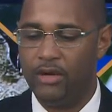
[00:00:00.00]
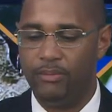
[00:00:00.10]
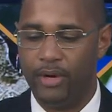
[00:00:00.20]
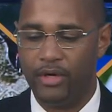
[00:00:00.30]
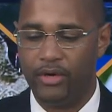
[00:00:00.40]

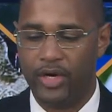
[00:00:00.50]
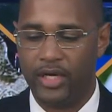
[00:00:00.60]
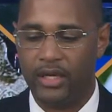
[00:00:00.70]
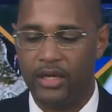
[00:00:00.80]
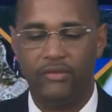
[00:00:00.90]

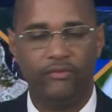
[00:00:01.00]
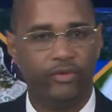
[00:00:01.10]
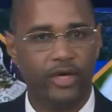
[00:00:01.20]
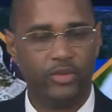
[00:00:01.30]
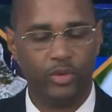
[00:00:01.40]
bunkering,
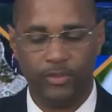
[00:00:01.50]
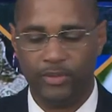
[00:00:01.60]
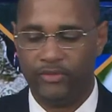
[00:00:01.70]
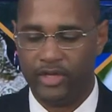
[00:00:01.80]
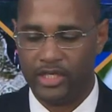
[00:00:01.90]
freshwater
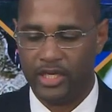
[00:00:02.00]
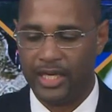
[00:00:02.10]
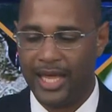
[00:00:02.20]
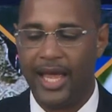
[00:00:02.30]
provisioning,